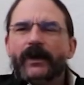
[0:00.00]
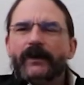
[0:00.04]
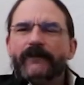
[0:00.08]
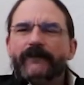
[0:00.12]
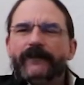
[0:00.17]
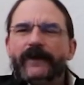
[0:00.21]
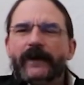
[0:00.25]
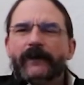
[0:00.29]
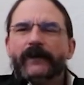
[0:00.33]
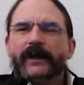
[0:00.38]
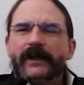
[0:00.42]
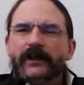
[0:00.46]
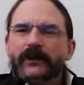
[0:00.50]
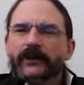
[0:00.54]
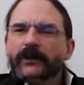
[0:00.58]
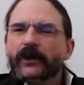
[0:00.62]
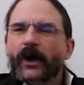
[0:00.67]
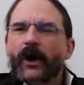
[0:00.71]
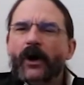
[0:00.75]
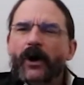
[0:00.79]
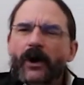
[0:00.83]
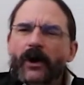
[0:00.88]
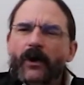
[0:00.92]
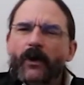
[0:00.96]
very
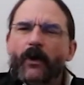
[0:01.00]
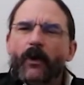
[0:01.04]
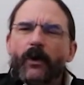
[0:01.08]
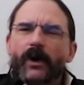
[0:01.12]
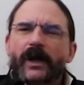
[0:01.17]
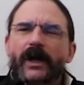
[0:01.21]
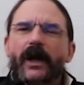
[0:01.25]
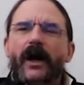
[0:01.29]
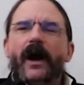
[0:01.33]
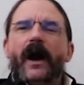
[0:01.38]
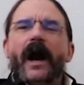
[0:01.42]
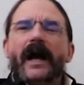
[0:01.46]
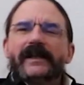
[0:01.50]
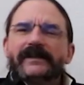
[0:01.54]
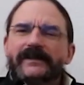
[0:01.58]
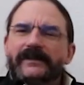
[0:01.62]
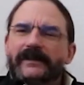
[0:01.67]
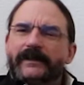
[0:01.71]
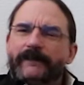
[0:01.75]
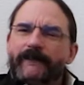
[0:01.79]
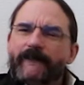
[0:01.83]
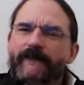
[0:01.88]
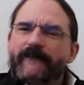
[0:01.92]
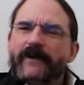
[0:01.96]
long or
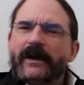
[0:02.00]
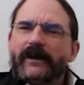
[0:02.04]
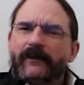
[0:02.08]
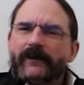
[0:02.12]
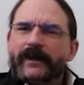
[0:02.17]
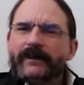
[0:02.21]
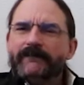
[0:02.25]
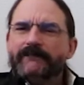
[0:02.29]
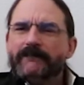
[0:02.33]
cost them very